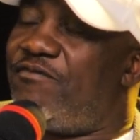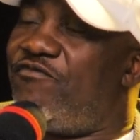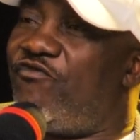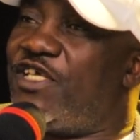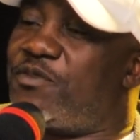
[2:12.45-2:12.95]

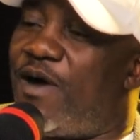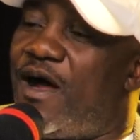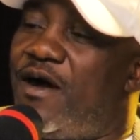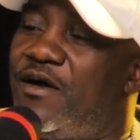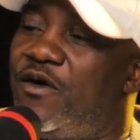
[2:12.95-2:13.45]

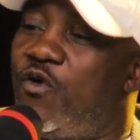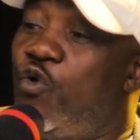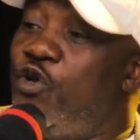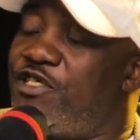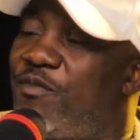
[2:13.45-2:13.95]
Vesper,
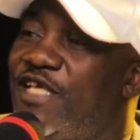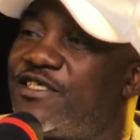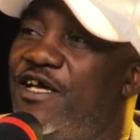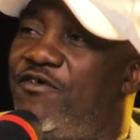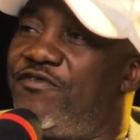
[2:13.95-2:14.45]
who is
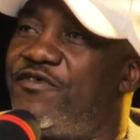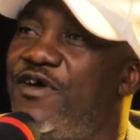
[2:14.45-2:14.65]
myself,